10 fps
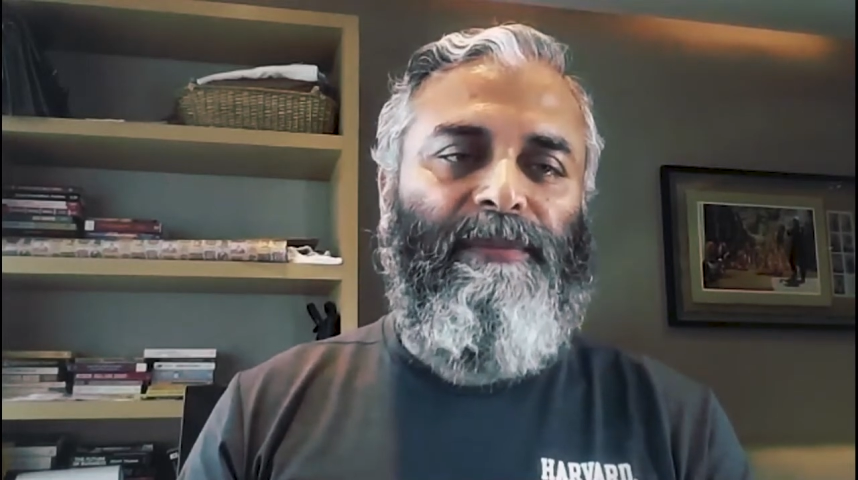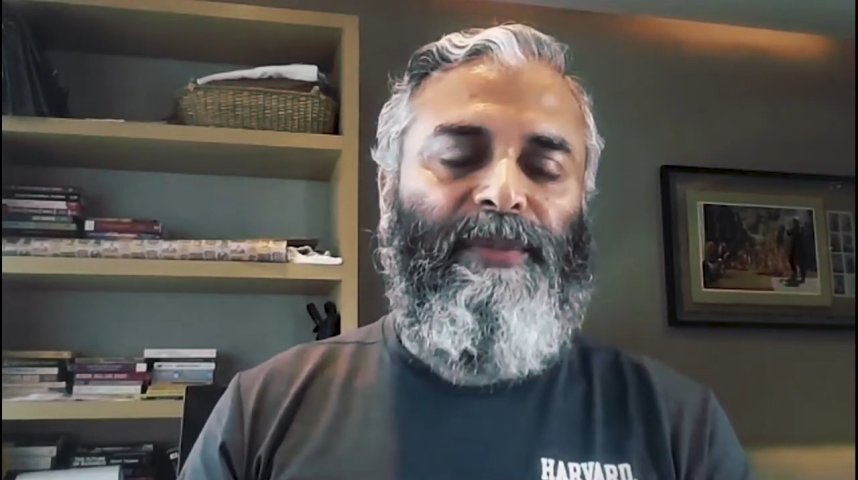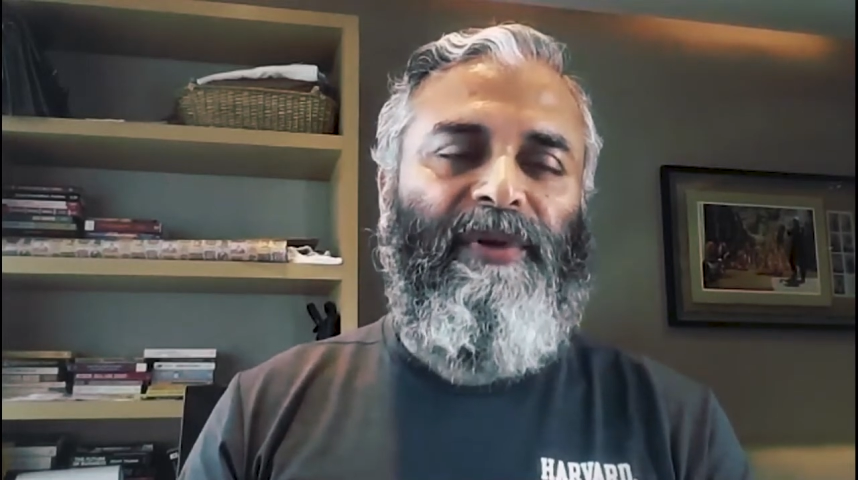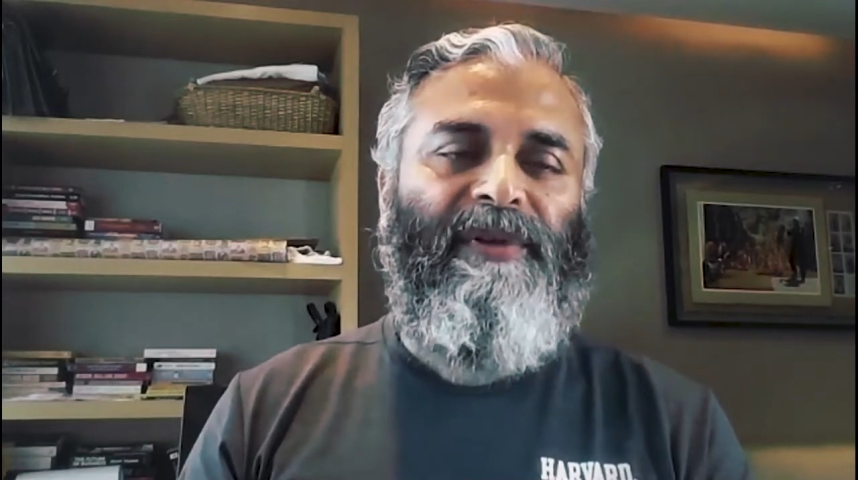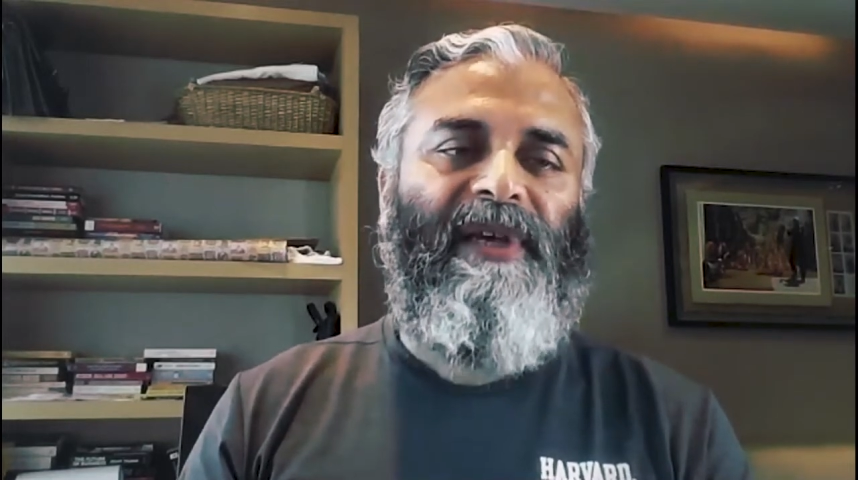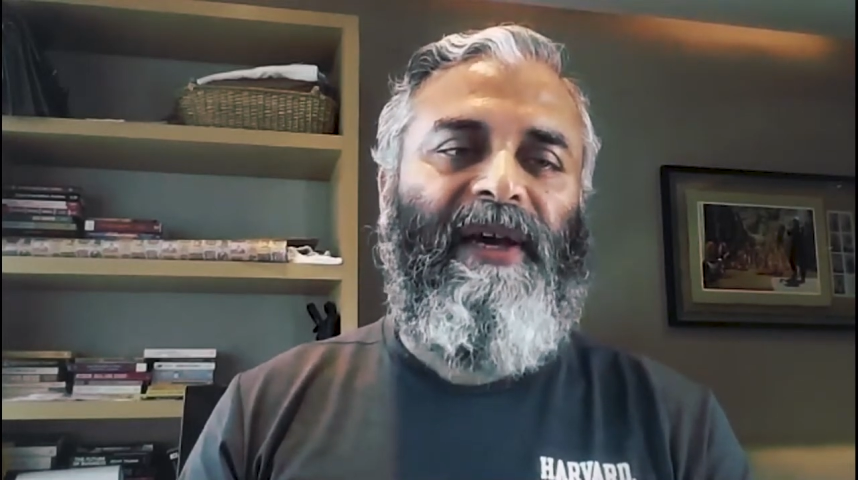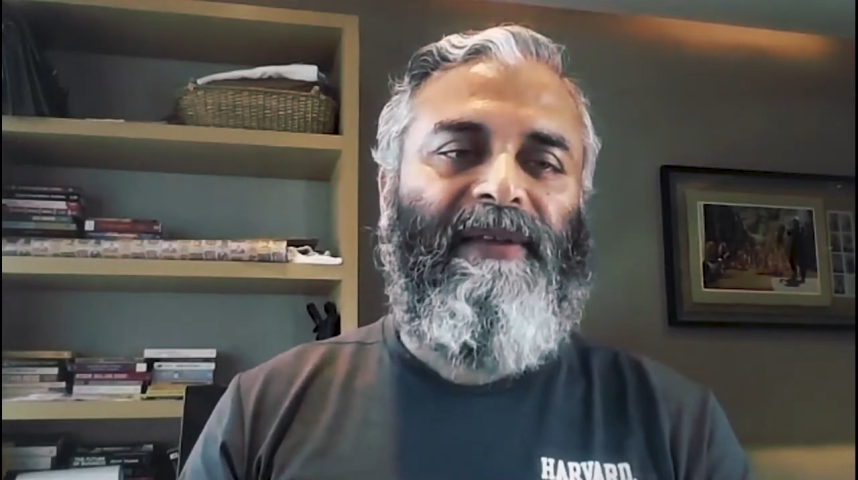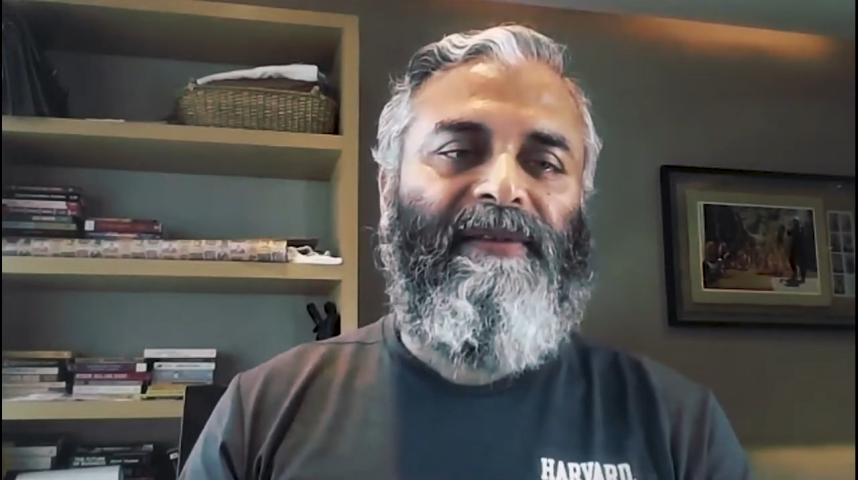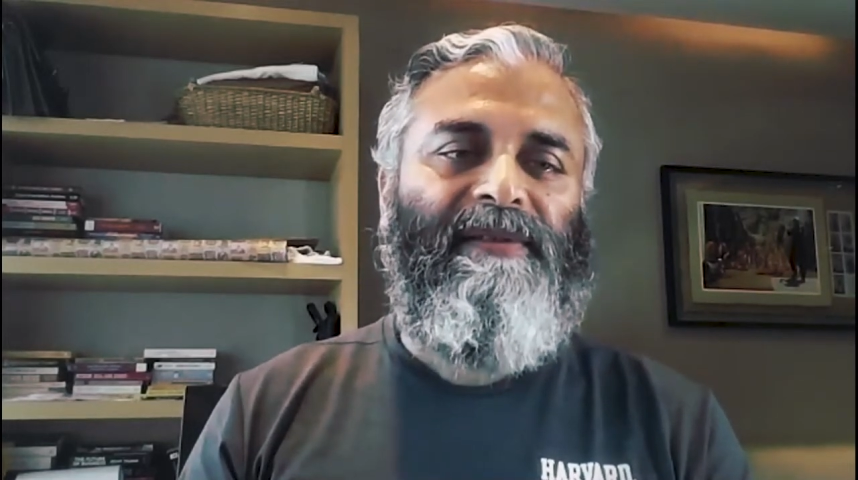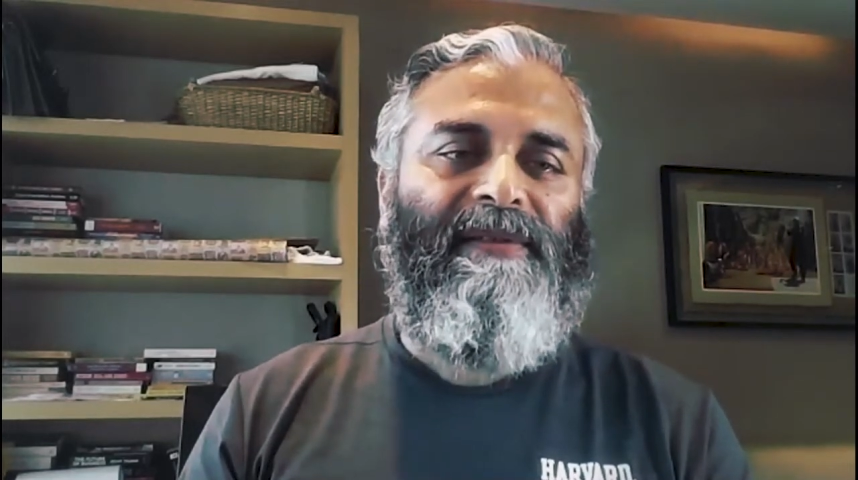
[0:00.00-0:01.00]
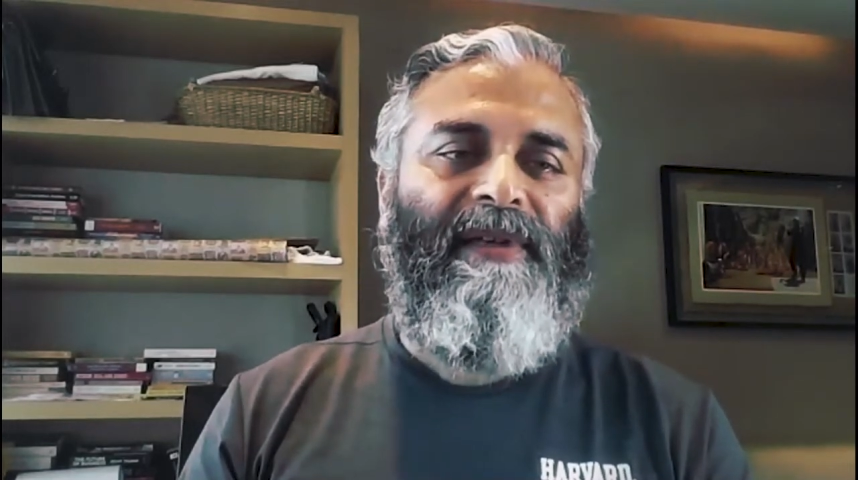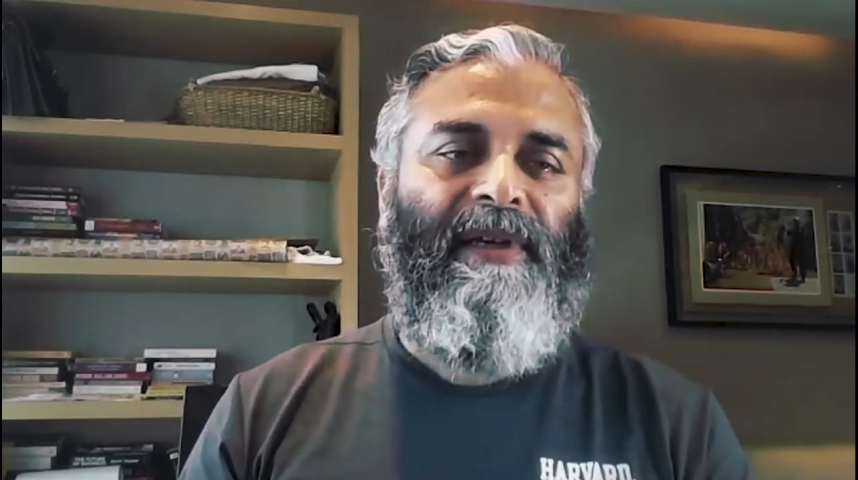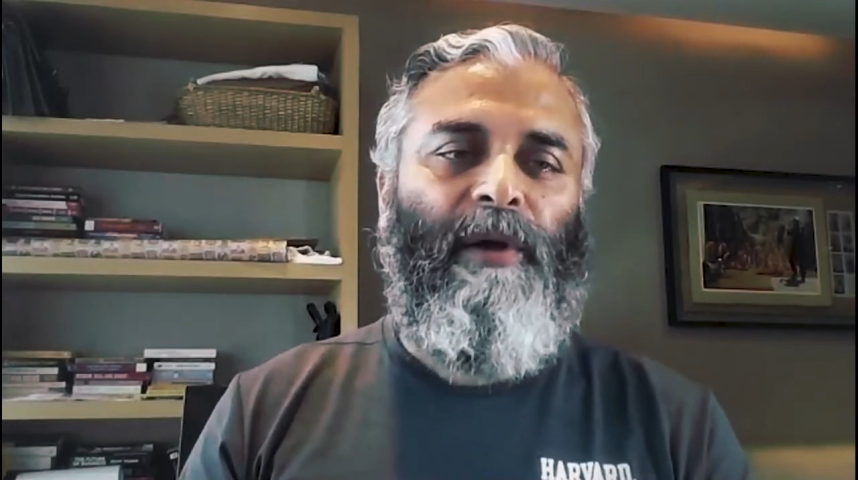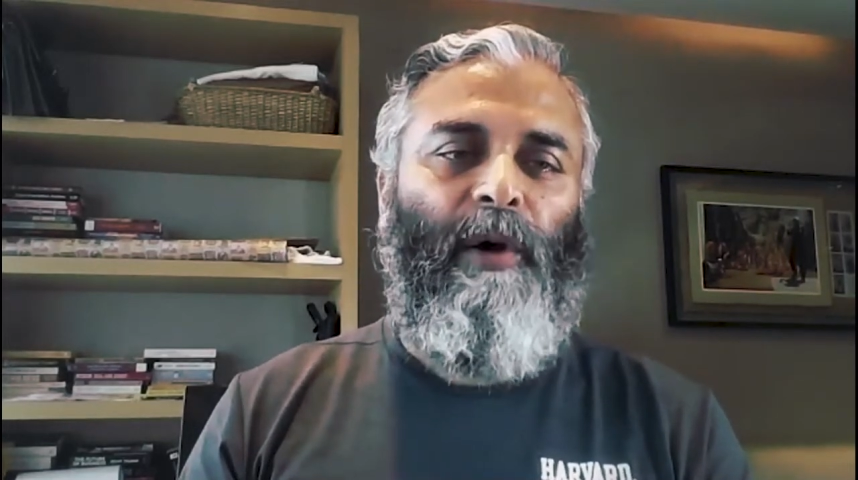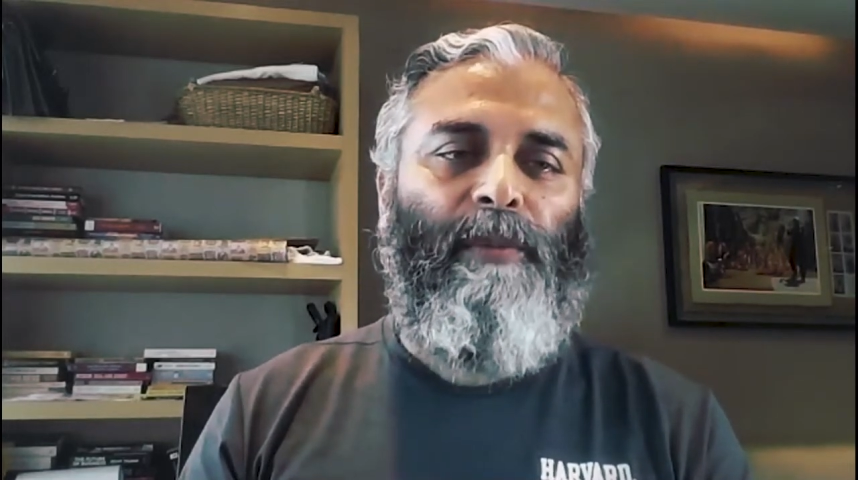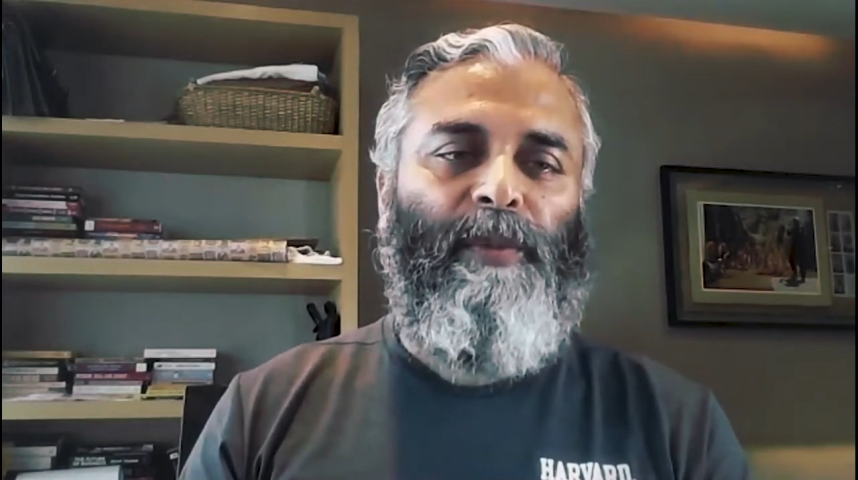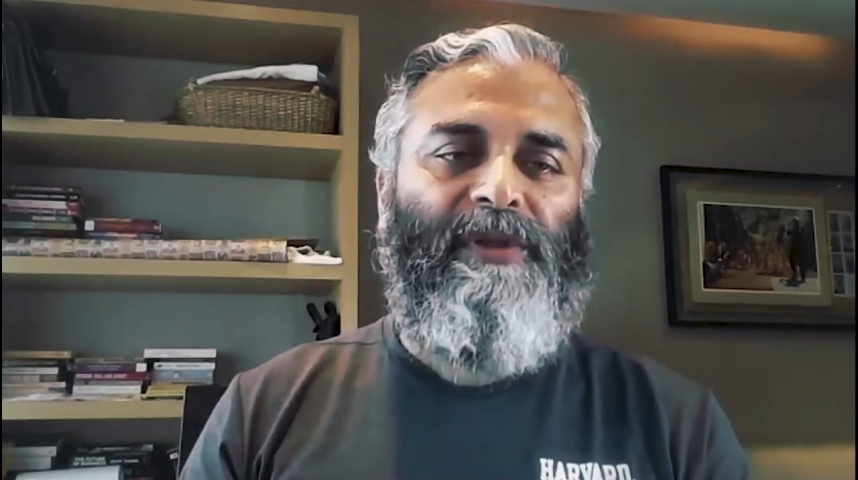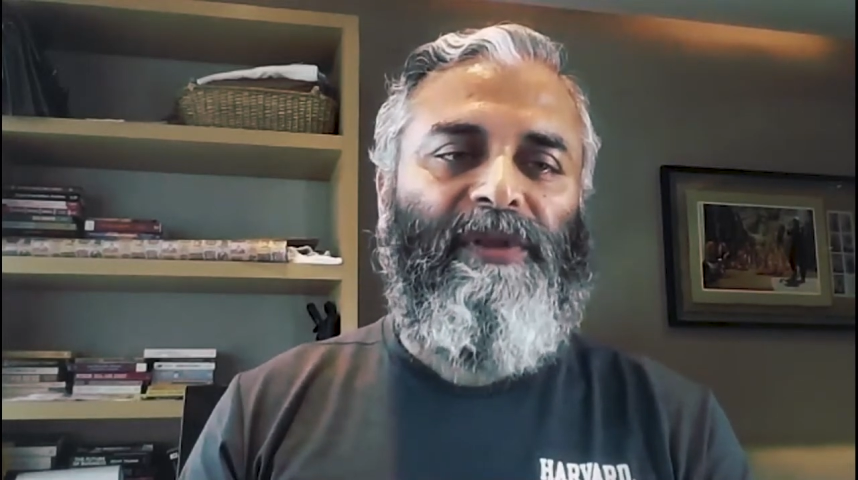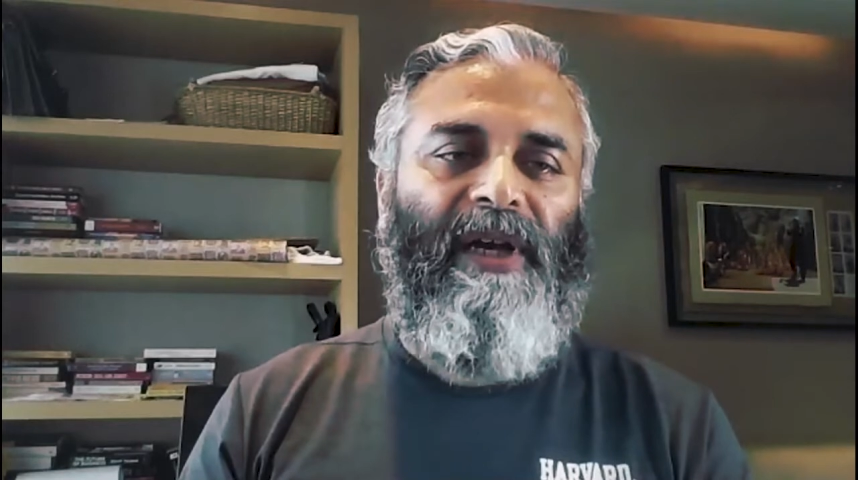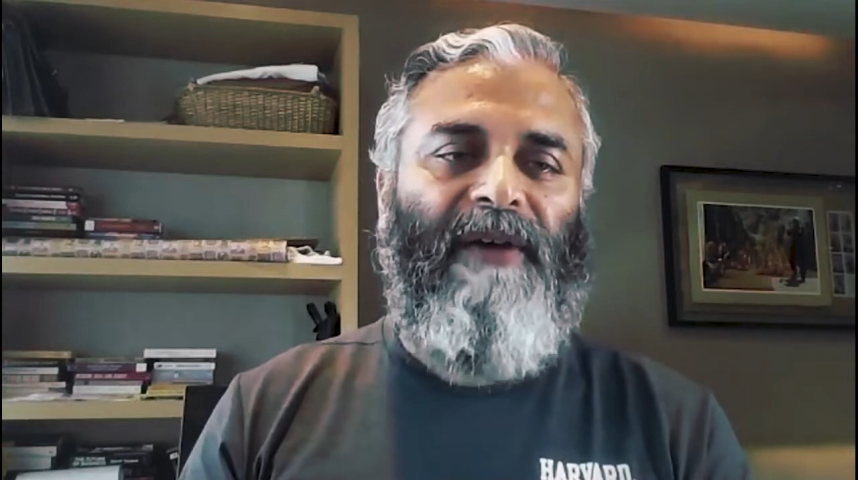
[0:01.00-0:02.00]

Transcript: computer science in almost